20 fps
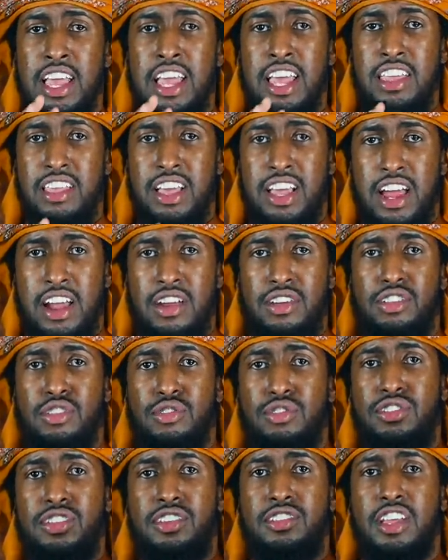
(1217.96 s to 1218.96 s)
The
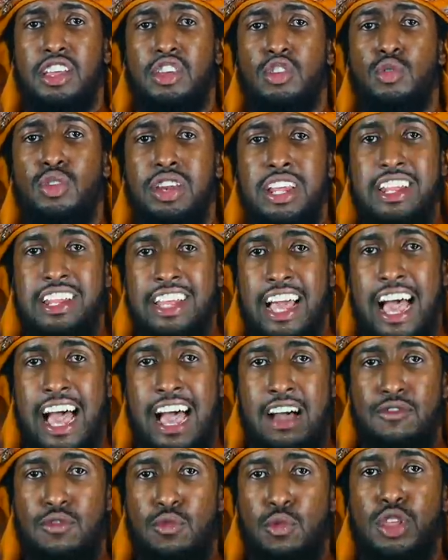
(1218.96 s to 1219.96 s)
characteristics that you need to
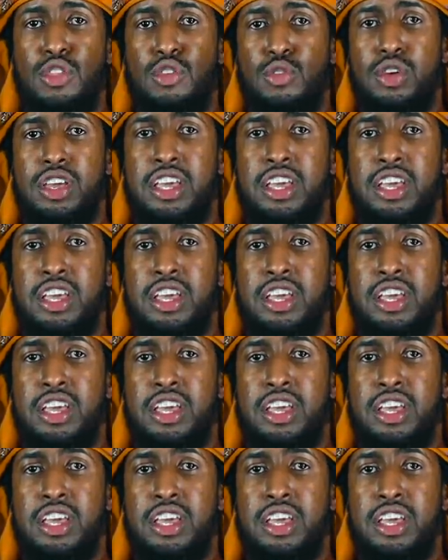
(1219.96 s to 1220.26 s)
have with you